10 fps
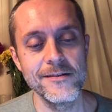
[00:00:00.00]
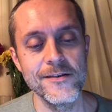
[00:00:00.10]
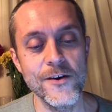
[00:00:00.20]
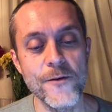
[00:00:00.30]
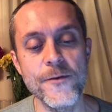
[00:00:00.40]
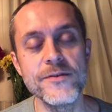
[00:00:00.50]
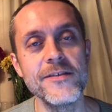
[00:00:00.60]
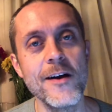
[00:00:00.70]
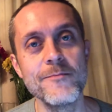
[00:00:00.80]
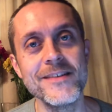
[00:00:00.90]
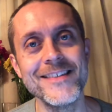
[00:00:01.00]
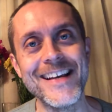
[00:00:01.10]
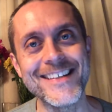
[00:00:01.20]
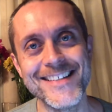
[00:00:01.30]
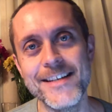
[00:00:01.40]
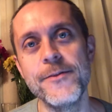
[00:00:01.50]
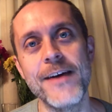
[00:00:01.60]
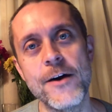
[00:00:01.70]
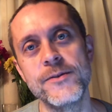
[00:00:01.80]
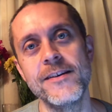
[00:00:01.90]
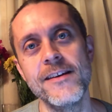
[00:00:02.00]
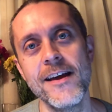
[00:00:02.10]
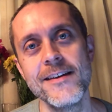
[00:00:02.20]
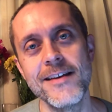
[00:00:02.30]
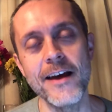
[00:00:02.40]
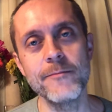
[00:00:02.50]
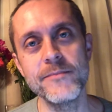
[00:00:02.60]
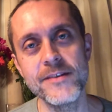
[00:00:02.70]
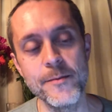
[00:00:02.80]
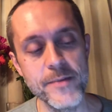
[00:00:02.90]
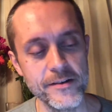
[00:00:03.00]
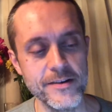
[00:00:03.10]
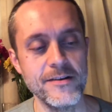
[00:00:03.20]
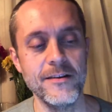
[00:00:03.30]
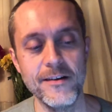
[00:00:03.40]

or for some 60,000 times $1 million.